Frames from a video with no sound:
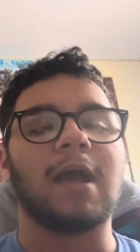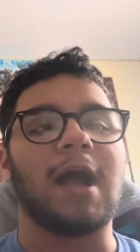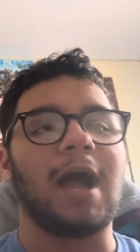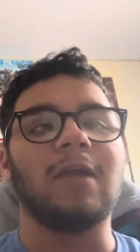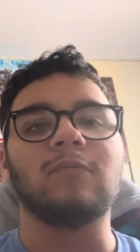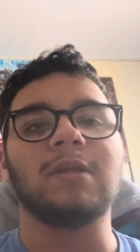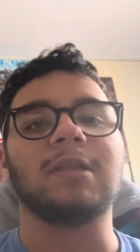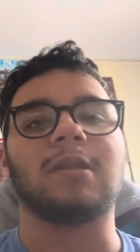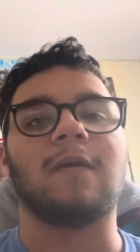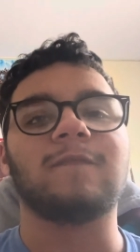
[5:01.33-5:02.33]
I really
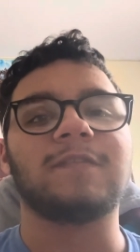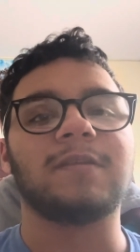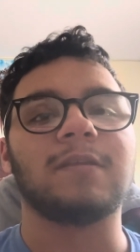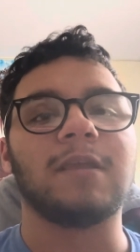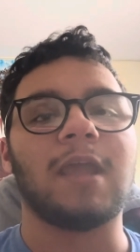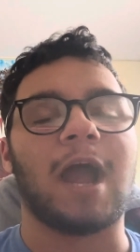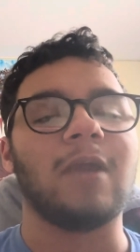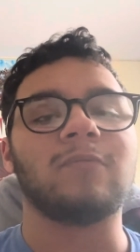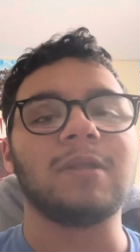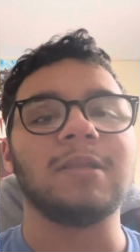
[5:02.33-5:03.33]
loved, I
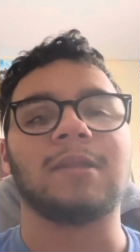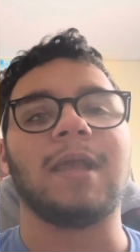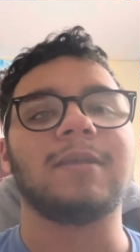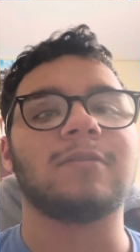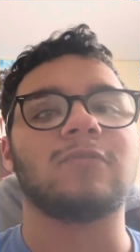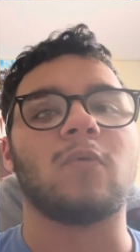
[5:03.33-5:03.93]
really liked the